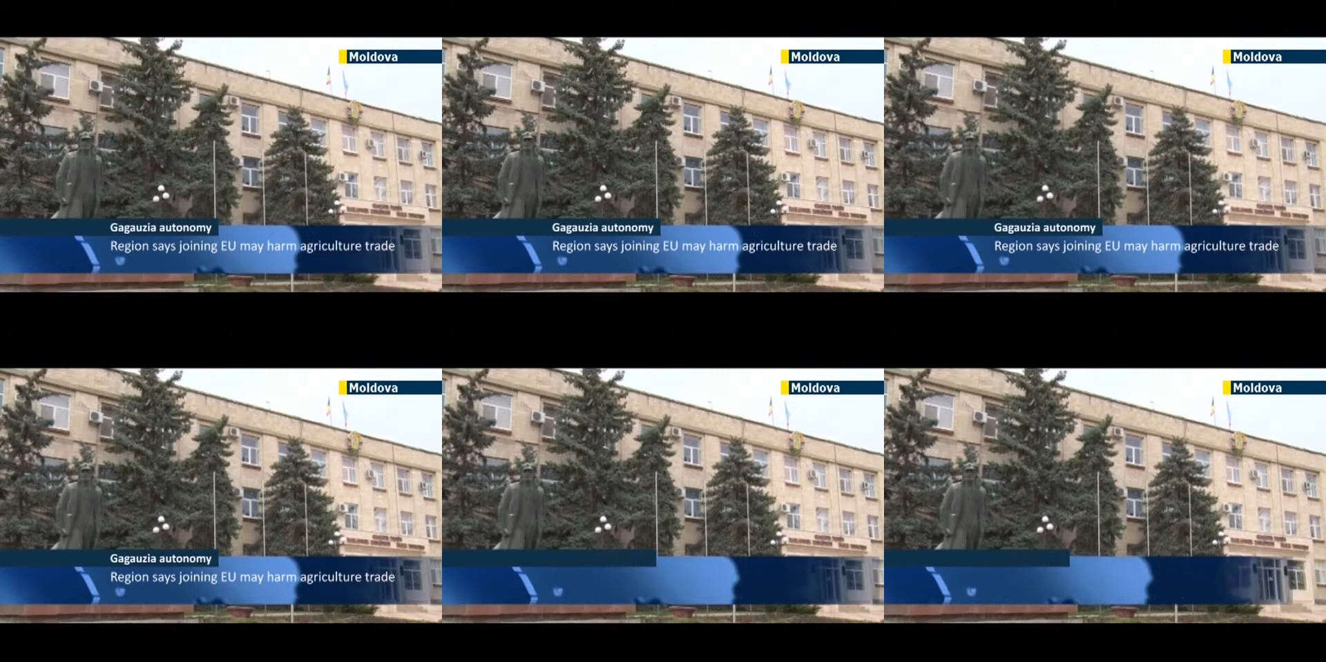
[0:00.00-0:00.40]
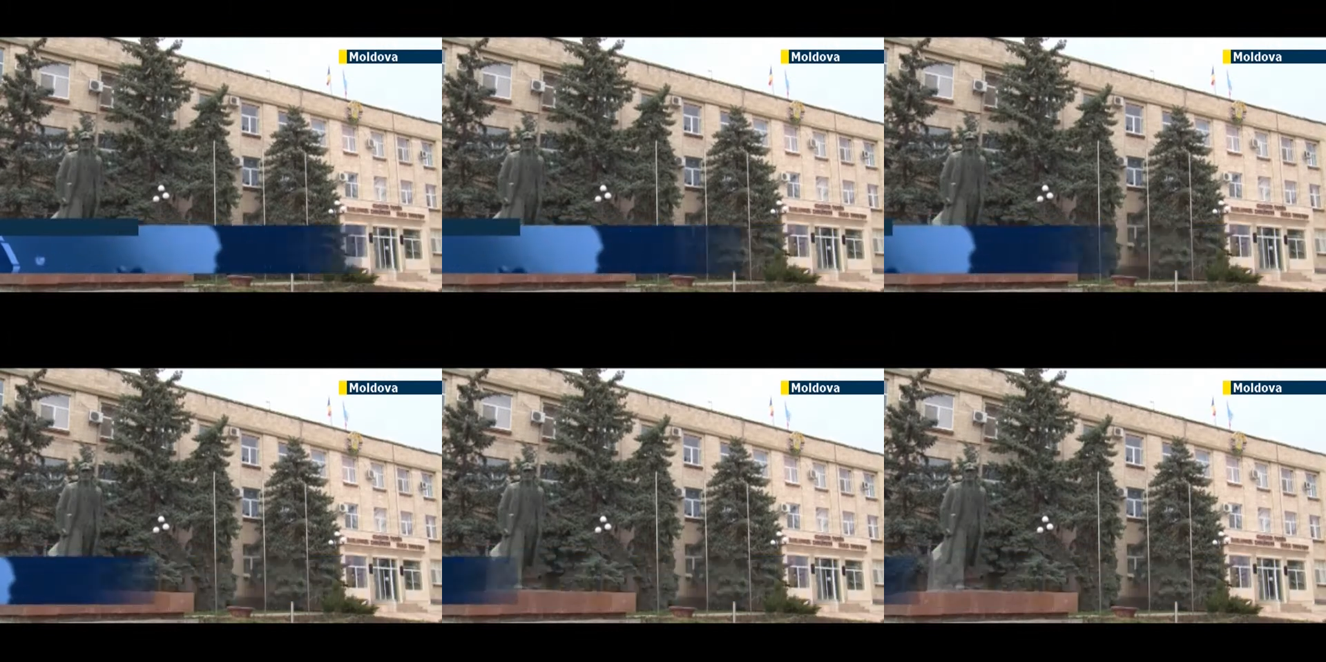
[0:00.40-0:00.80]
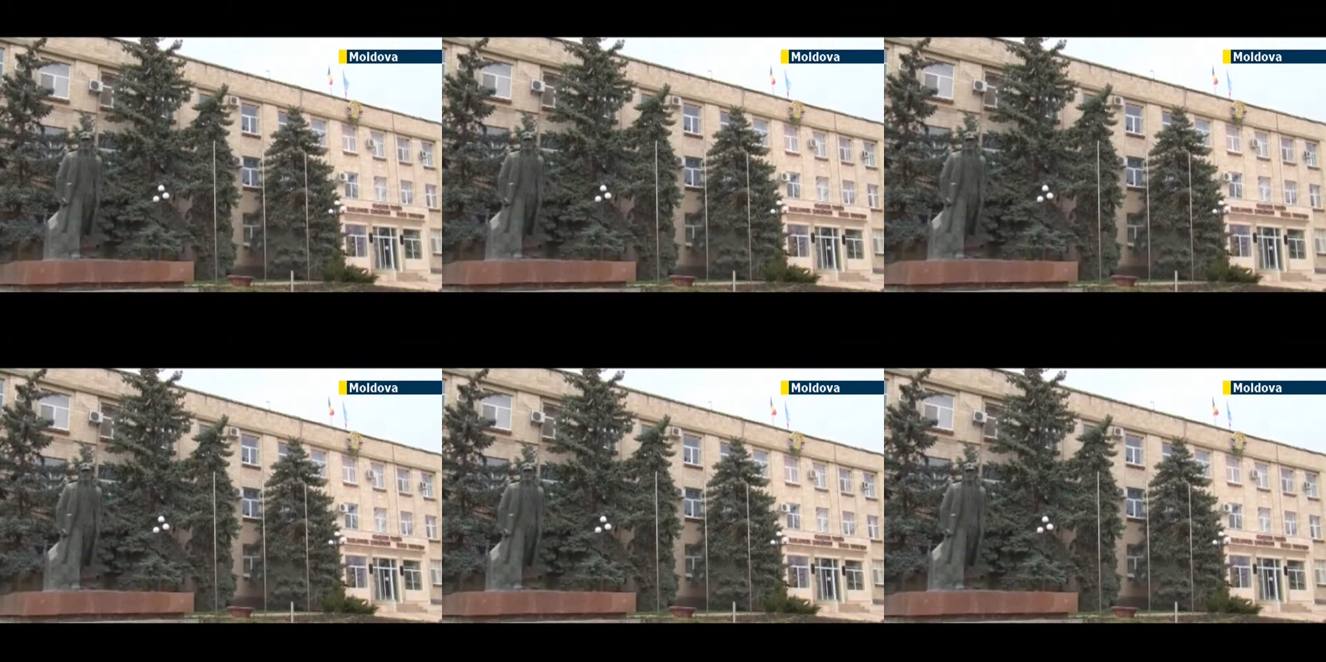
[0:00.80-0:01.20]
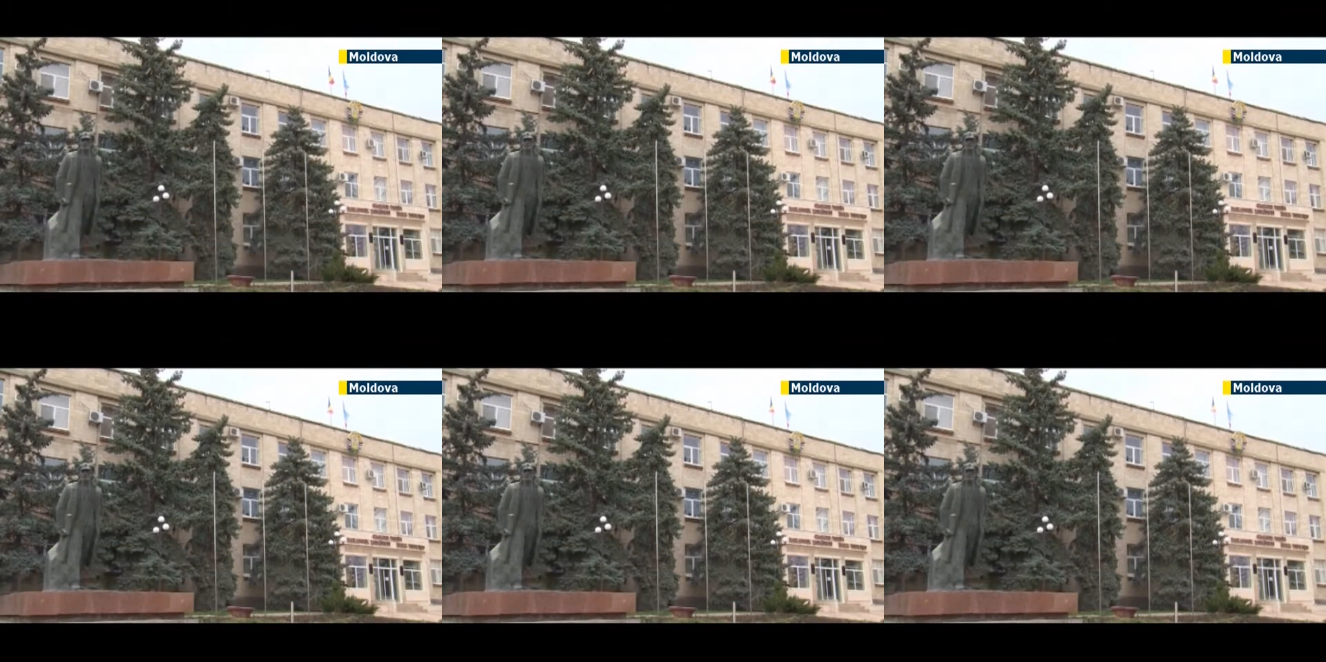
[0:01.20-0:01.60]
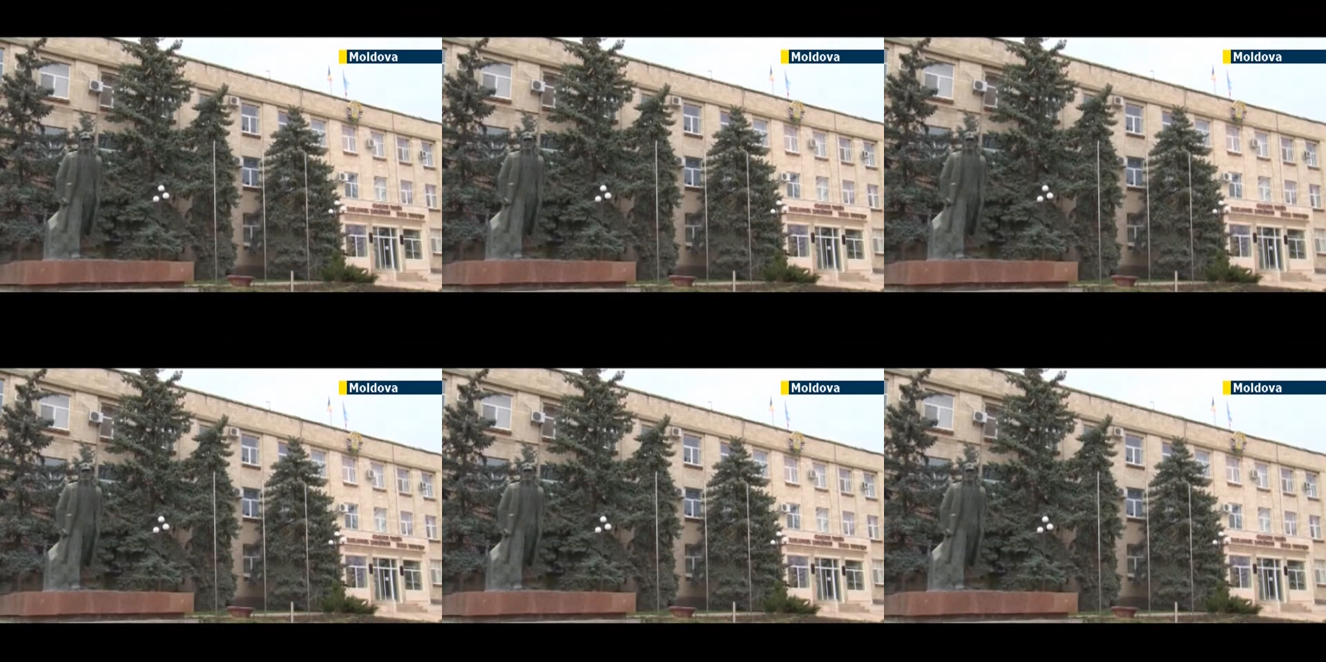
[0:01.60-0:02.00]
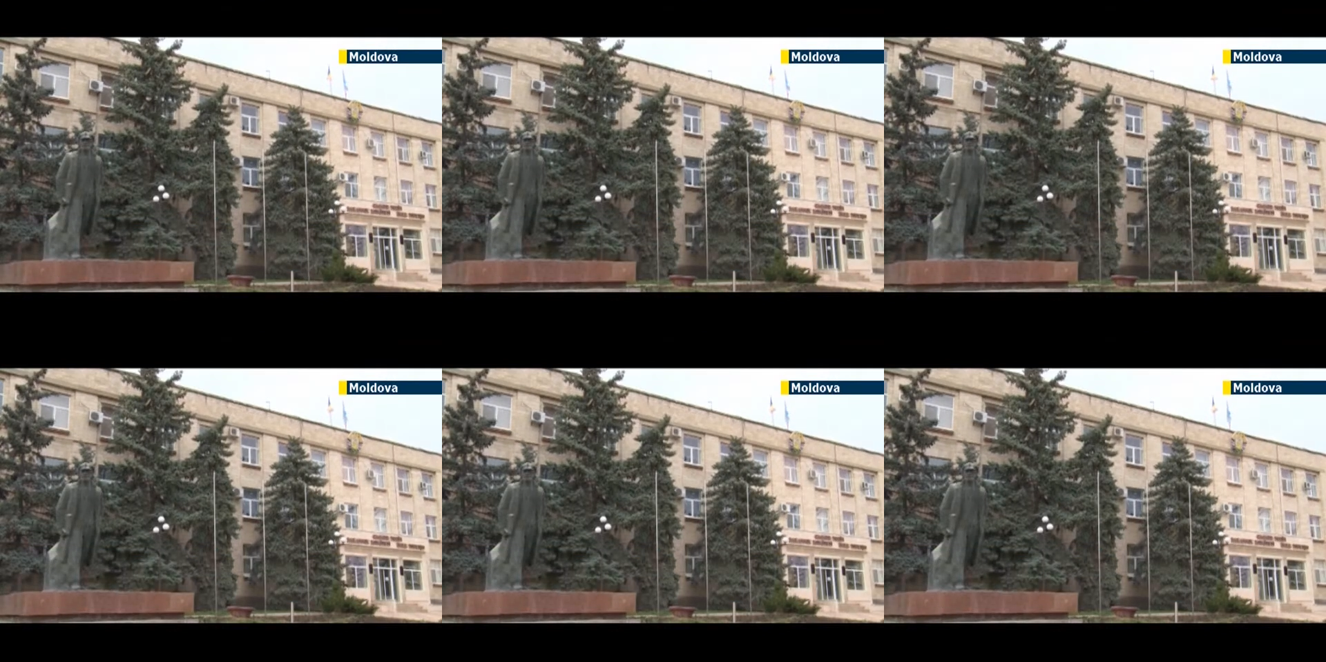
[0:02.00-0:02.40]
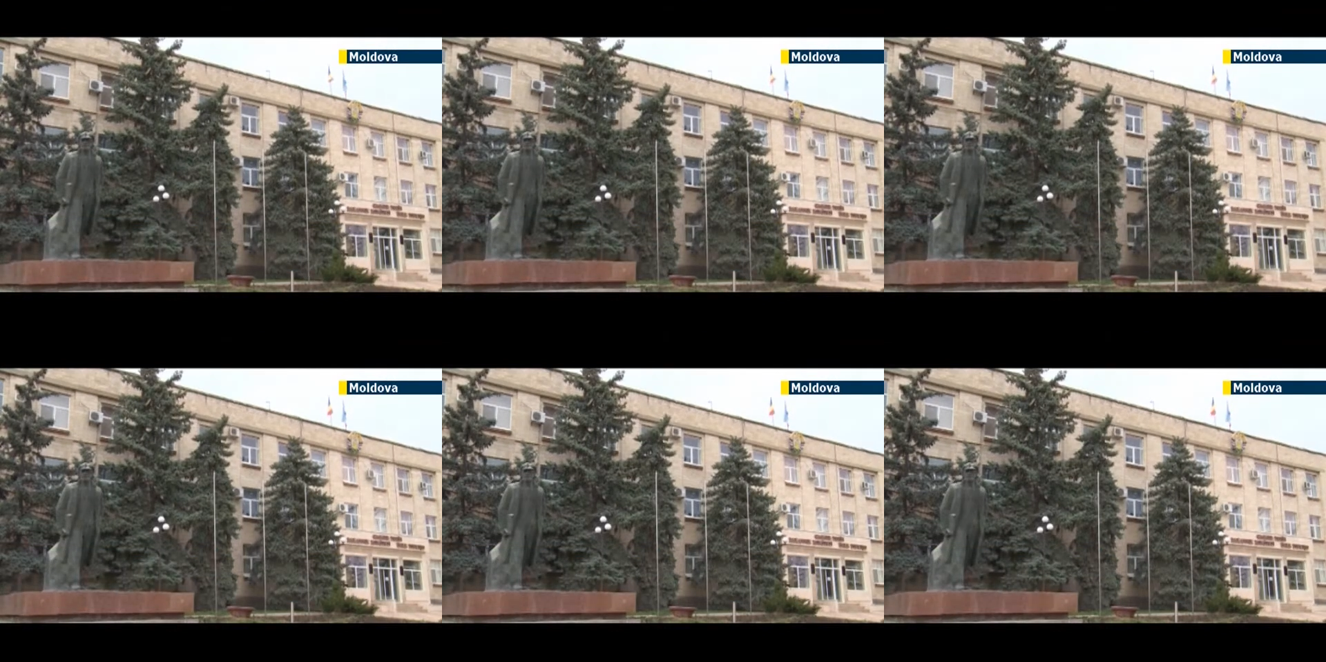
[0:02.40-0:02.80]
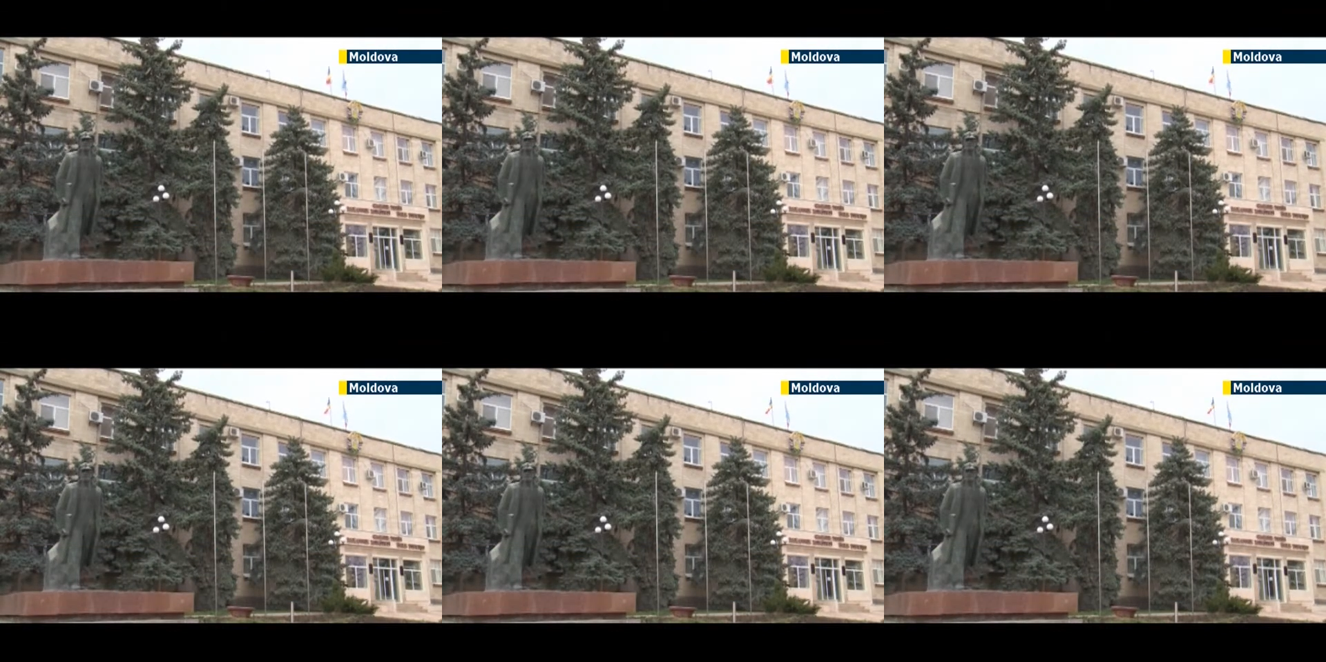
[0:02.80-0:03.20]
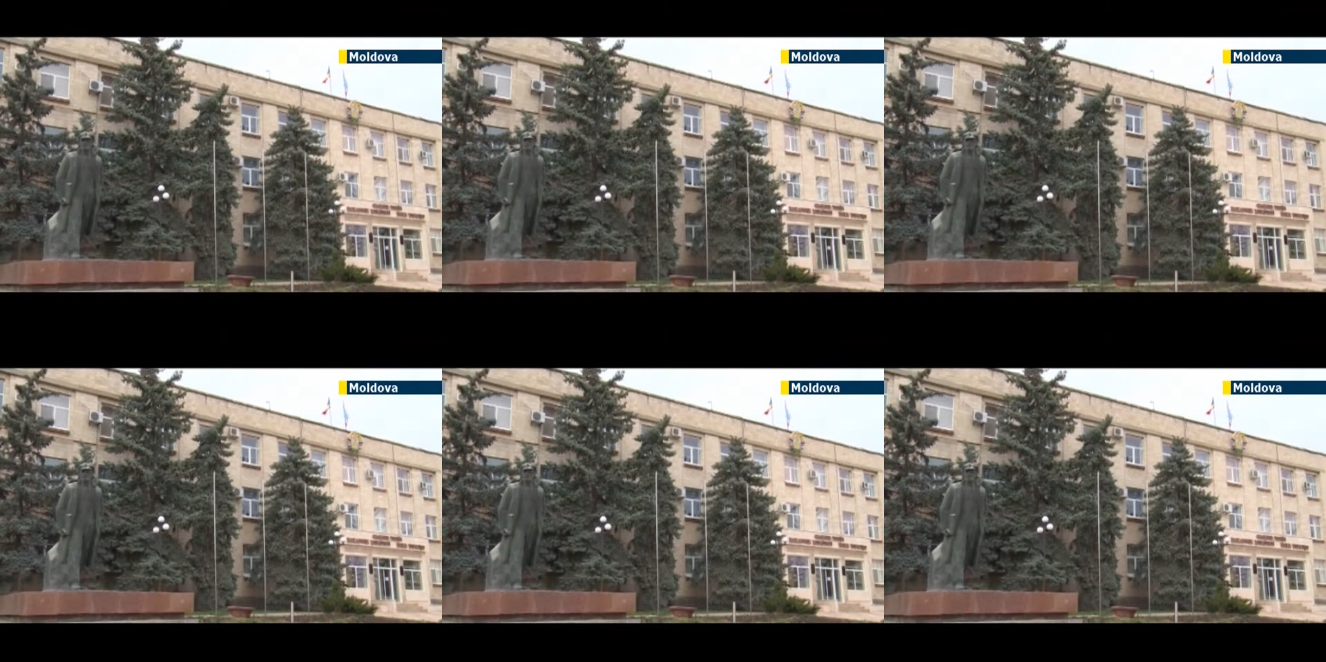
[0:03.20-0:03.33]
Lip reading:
(no speaker visible)